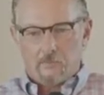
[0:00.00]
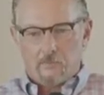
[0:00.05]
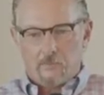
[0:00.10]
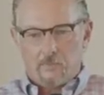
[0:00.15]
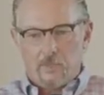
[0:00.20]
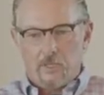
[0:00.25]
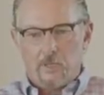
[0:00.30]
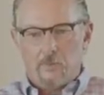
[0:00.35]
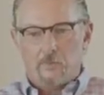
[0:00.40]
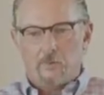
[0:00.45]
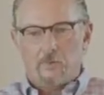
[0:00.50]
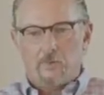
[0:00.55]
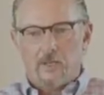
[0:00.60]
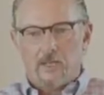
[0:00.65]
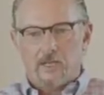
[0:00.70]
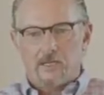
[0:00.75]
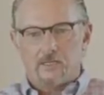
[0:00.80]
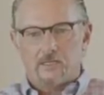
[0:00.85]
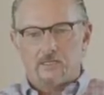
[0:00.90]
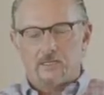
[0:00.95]
people
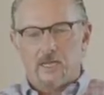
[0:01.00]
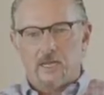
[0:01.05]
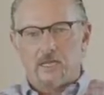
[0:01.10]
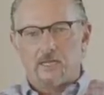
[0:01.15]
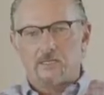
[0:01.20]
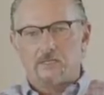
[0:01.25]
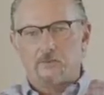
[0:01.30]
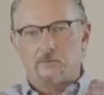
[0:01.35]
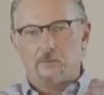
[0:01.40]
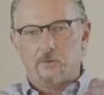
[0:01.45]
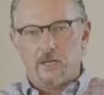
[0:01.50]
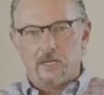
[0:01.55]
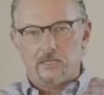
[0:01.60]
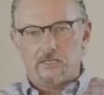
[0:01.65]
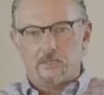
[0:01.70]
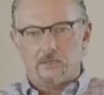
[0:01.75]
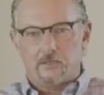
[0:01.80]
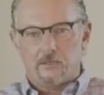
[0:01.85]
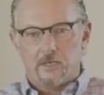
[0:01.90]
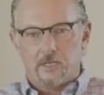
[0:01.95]
that decide to
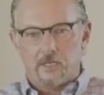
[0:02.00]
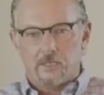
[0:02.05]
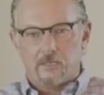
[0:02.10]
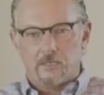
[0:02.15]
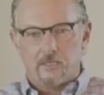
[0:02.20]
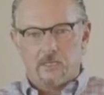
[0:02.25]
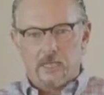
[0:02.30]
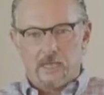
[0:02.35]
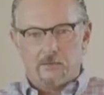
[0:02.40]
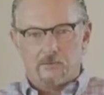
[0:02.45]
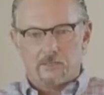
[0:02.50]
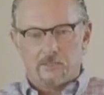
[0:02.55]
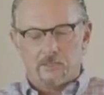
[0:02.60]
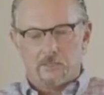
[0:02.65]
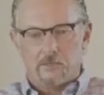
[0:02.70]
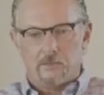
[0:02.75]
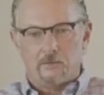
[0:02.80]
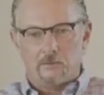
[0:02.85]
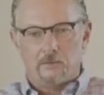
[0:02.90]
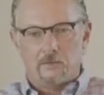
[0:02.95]
raise their kids in
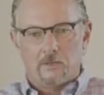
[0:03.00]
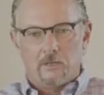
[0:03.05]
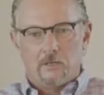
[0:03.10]
Galveston